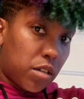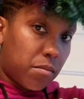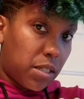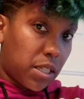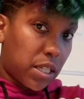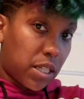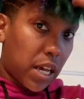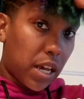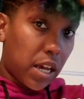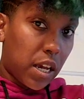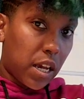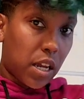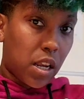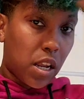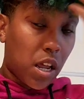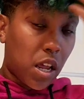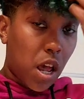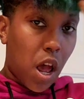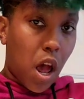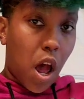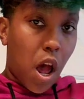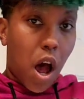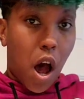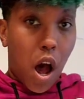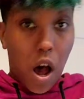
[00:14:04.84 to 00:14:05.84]
I'm saying?
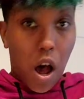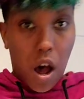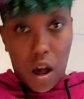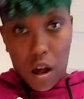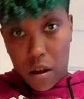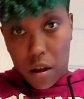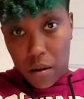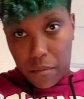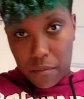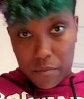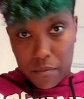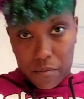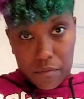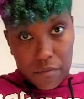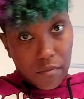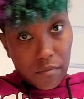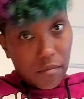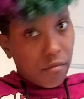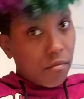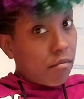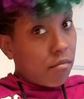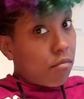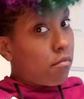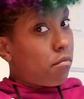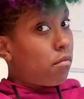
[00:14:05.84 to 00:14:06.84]

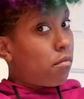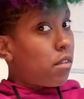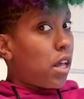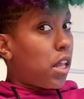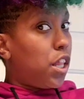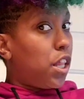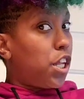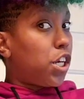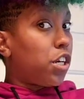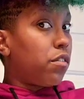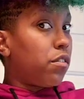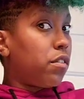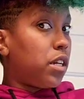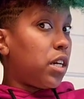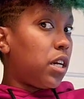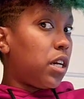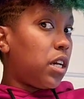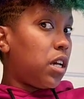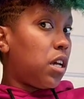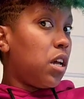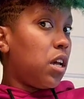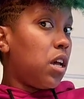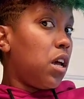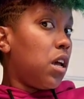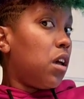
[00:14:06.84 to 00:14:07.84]
And
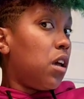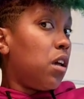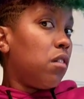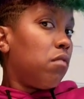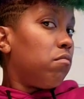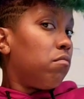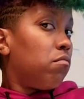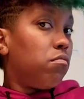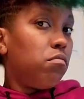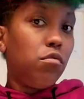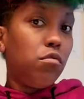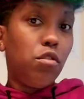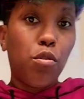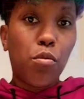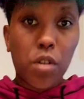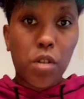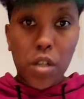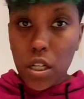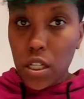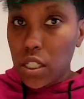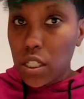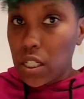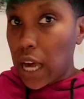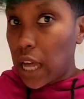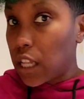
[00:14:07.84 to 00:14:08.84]
literally do a
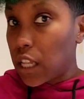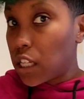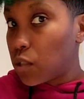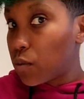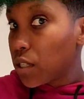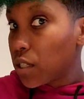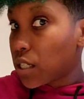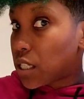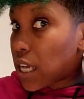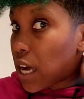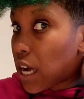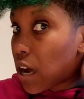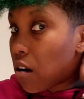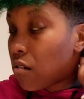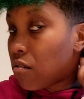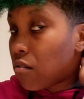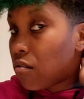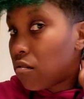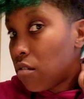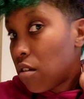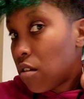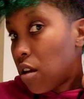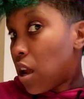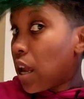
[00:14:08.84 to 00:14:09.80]
good solid twist out.